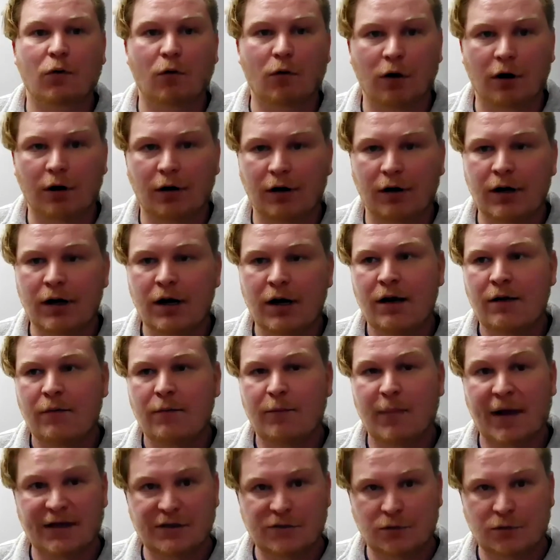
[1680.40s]
or
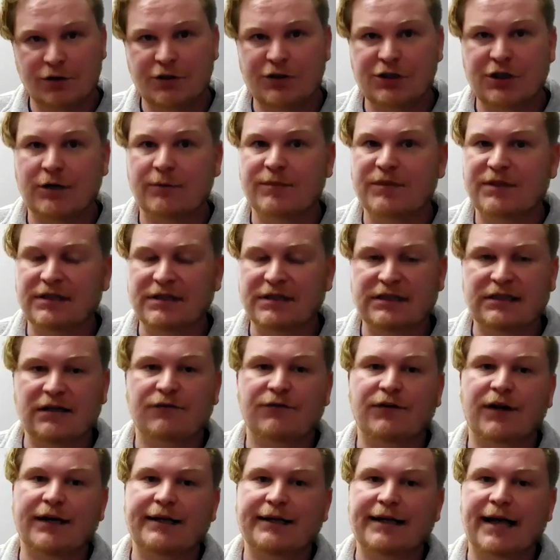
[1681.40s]
mentorships and
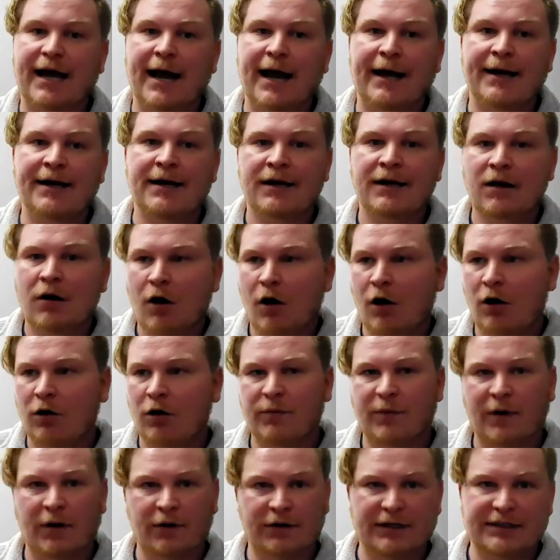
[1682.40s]
stuff like that. All
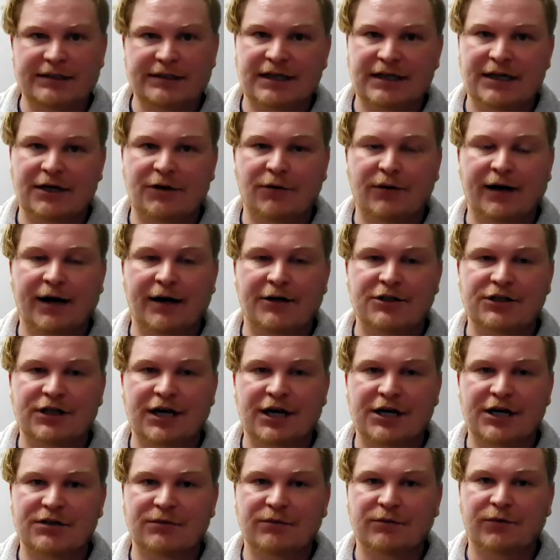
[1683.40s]
about continuing
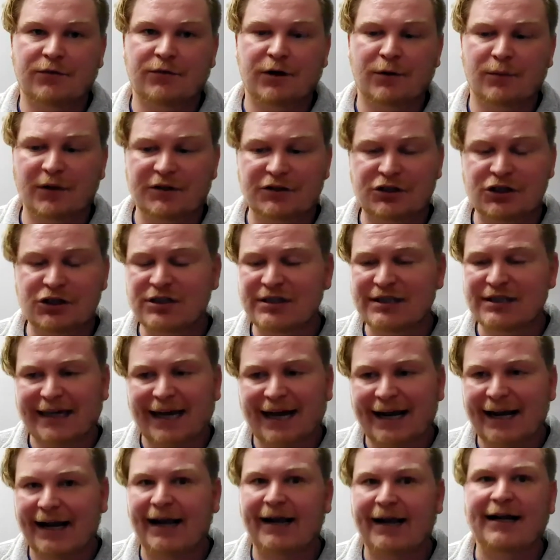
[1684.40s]
education for there. But just to
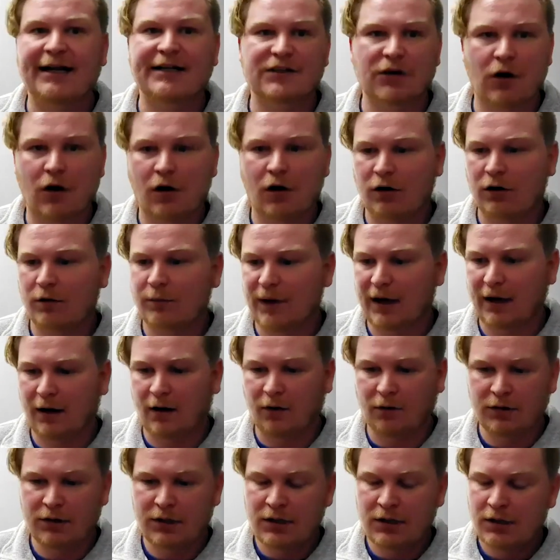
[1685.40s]
get in, it's all
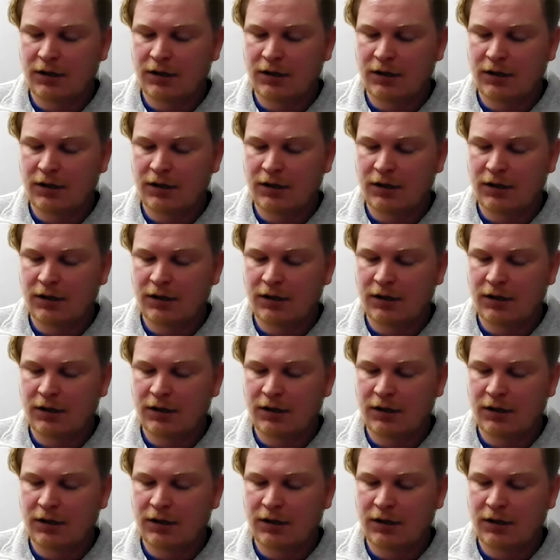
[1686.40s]
about